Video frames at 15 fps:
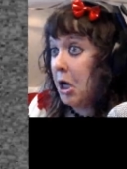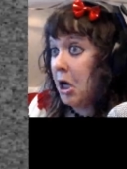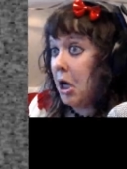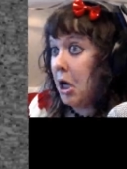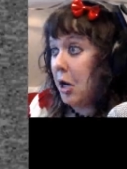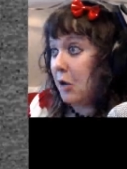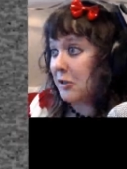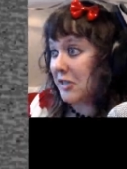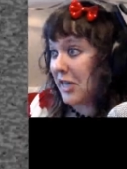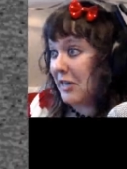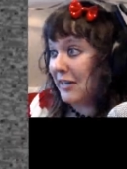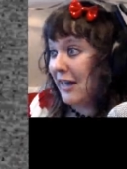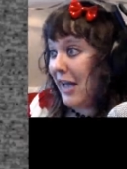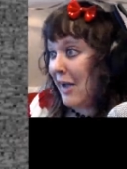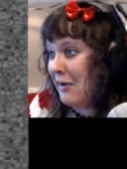Uh oh, it's
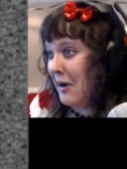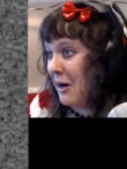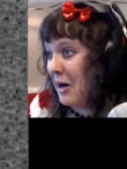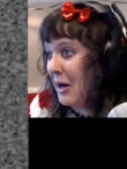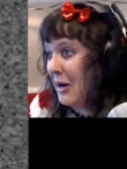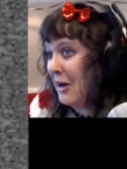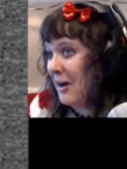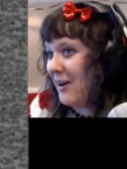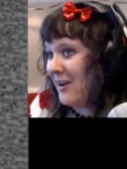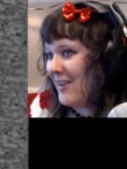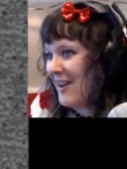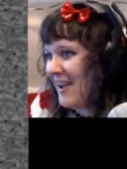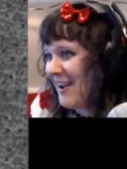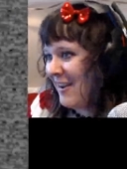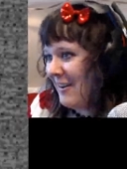getting louder. Oh
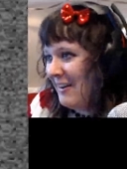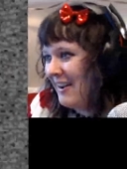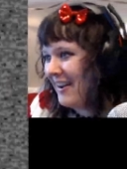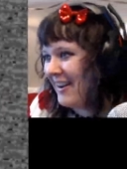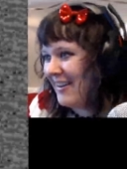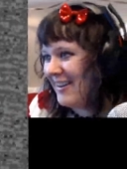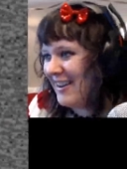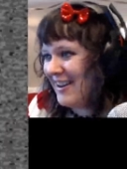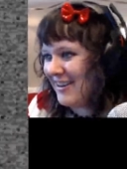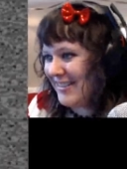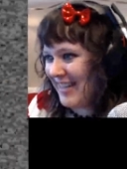no. Oh no.